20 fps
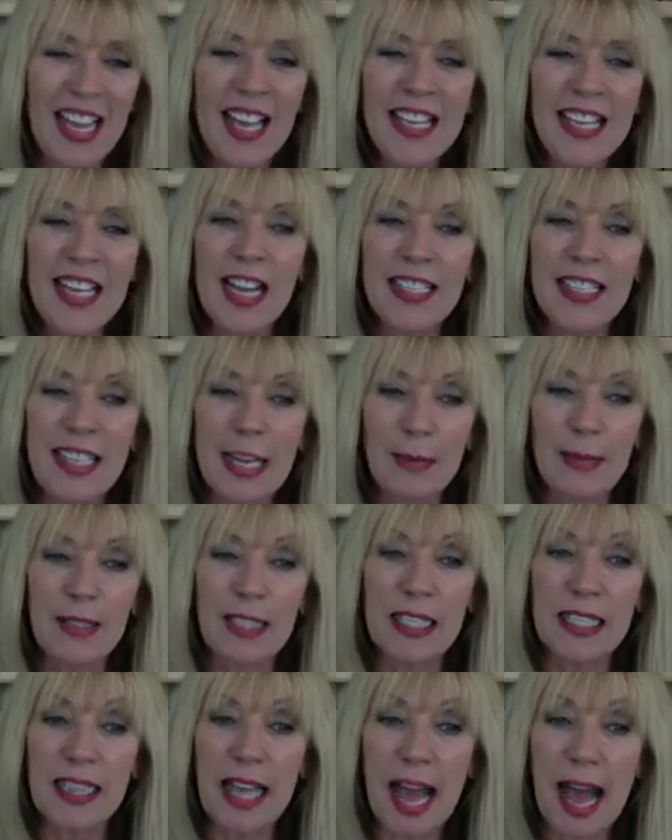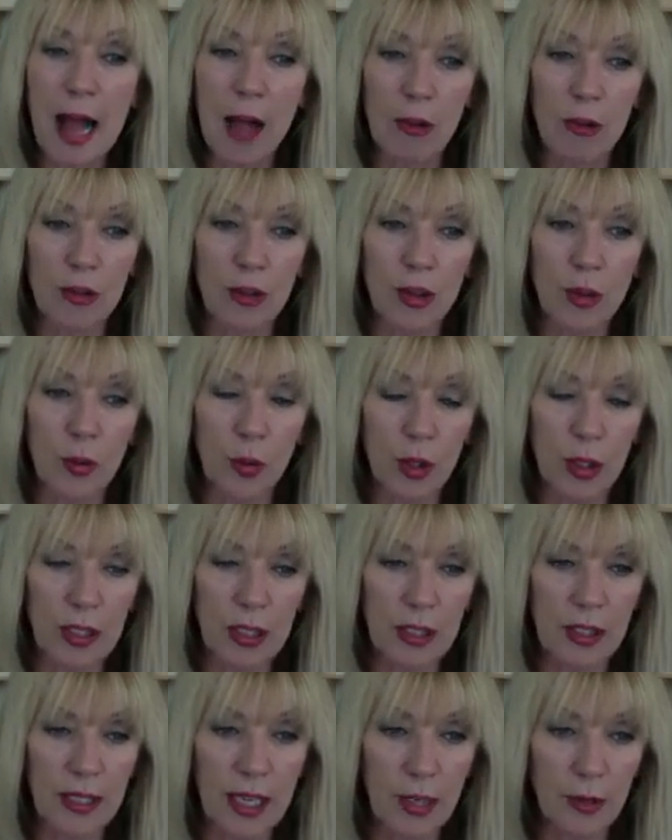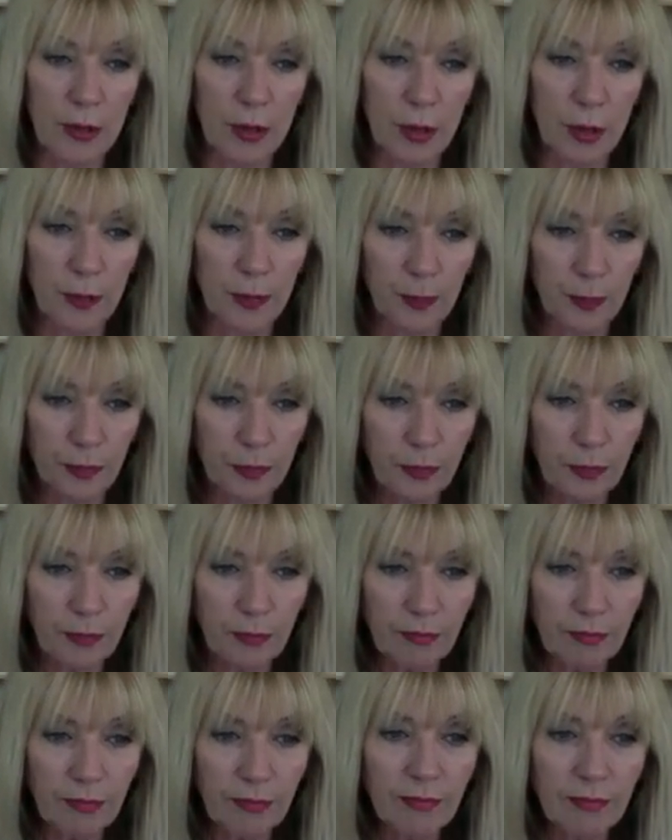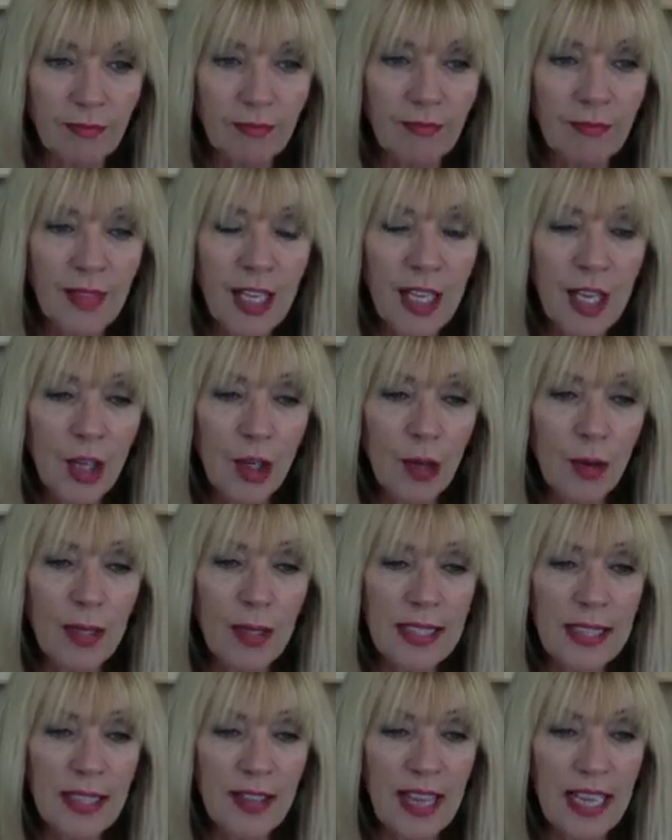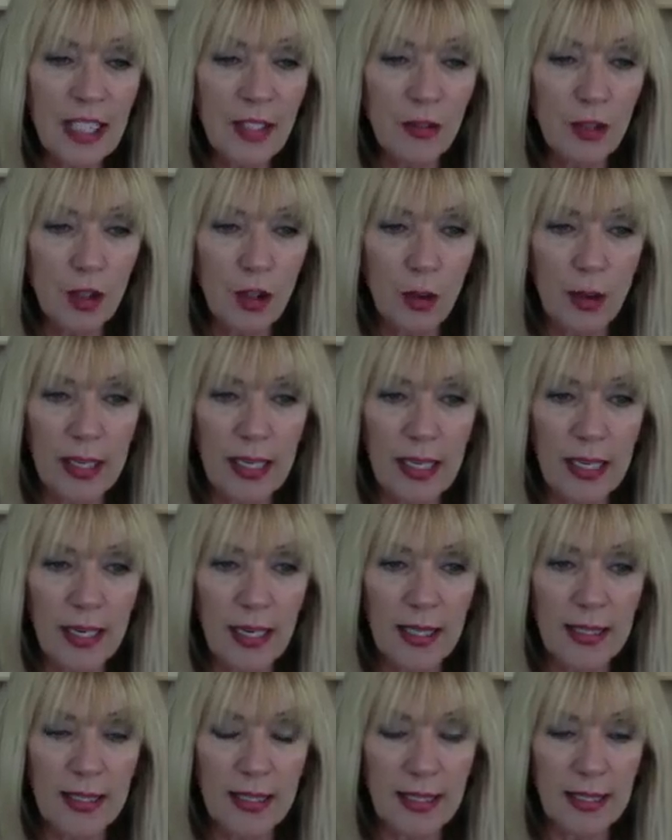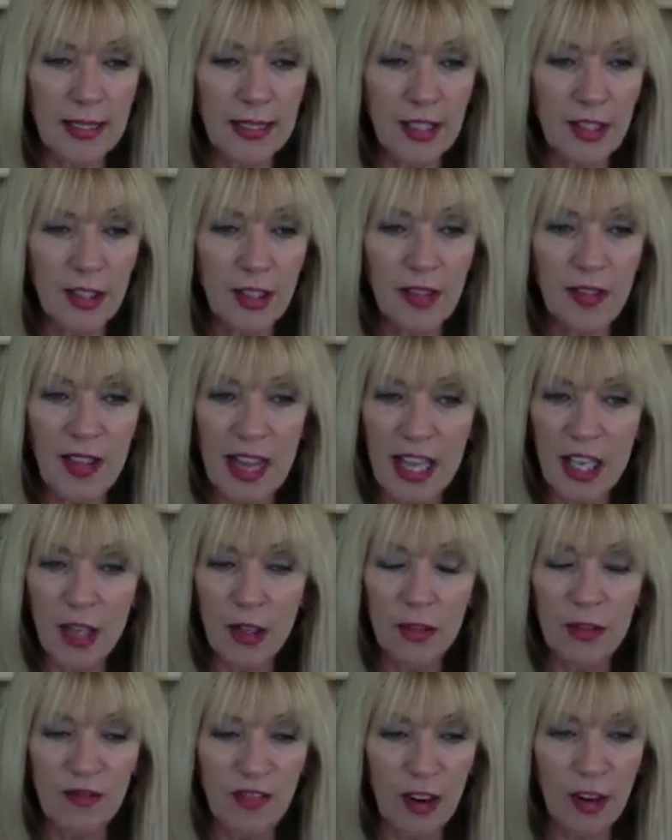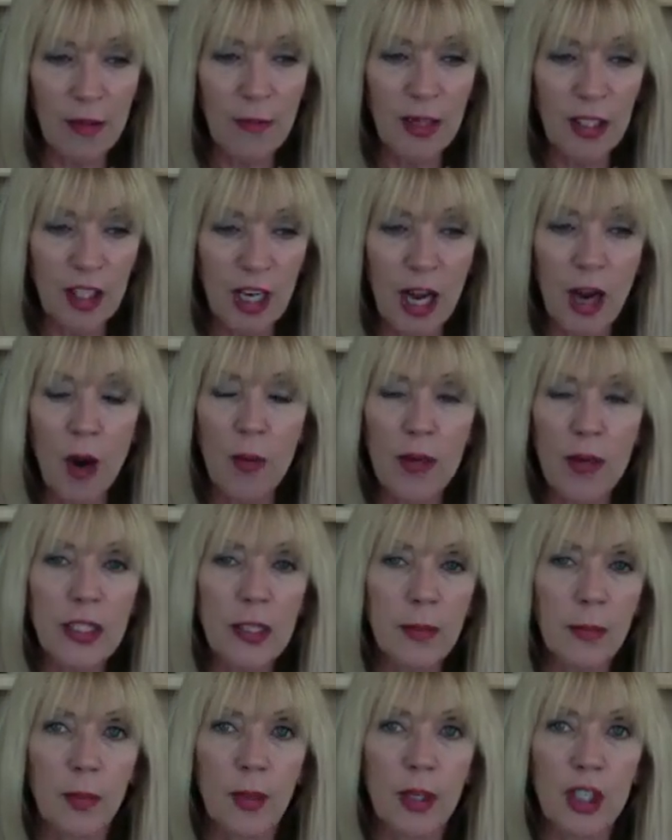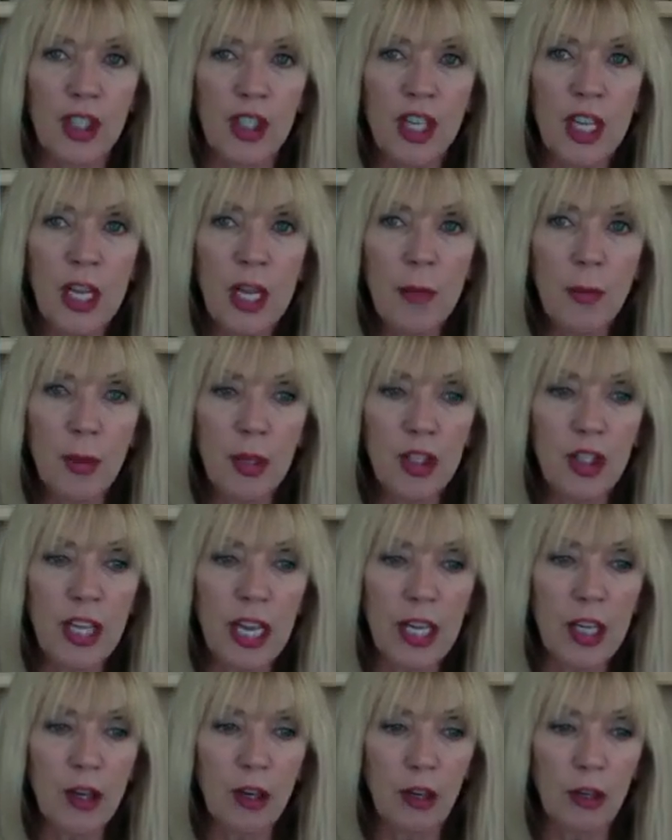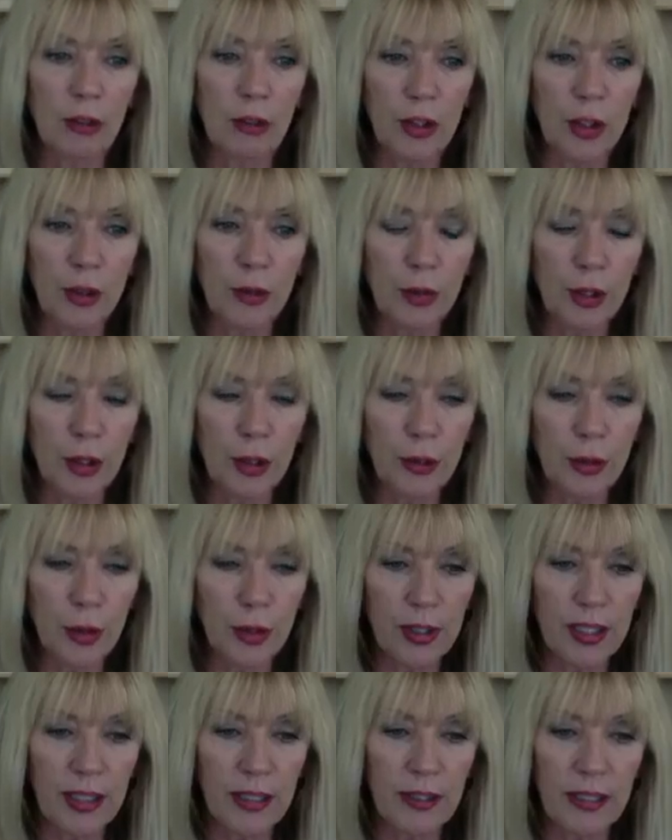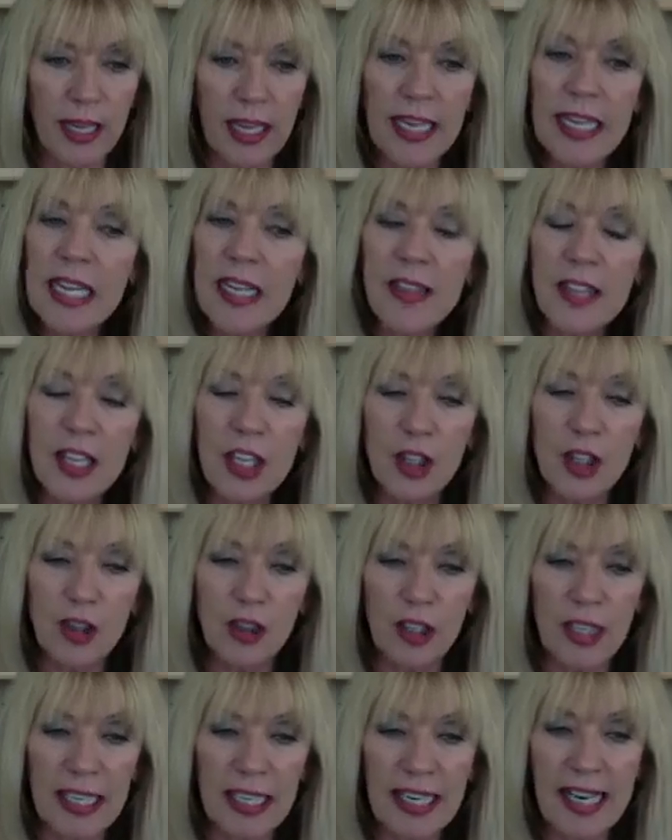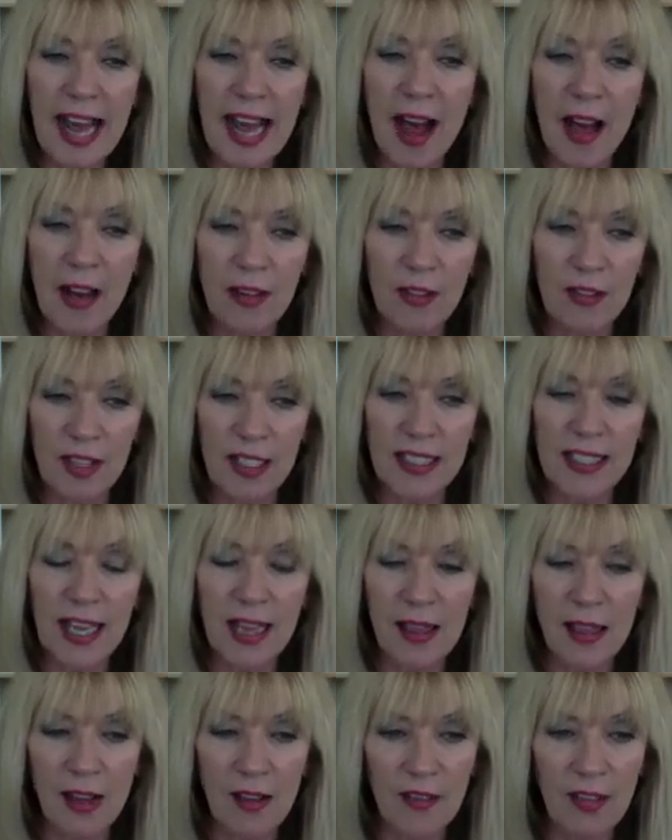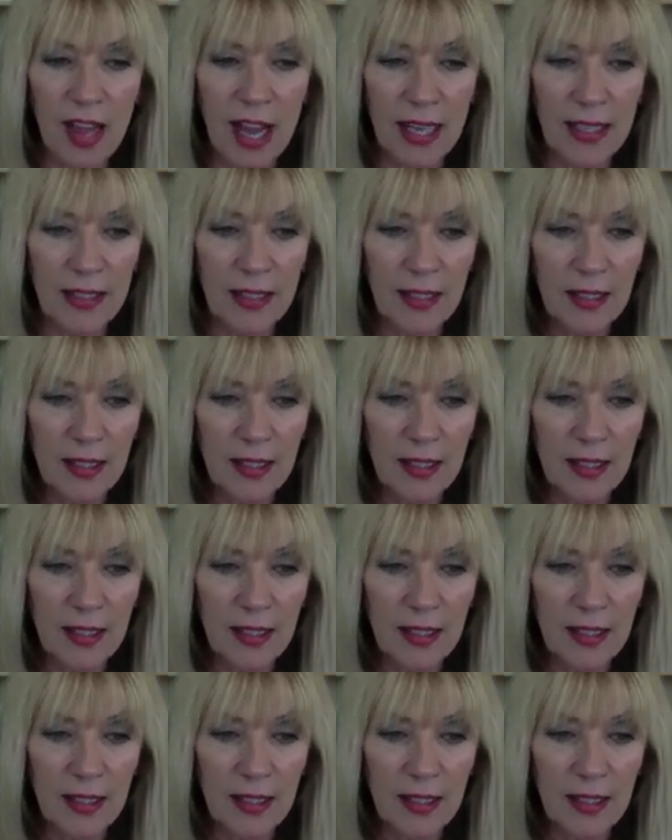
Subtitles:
Yeah, Deb says the howlers are the worst. Isn't that true? Carissa, thanks for joining us. This is good. Thank you very much. I always appreciate you kudos and anything that you're getting out of this. I love that.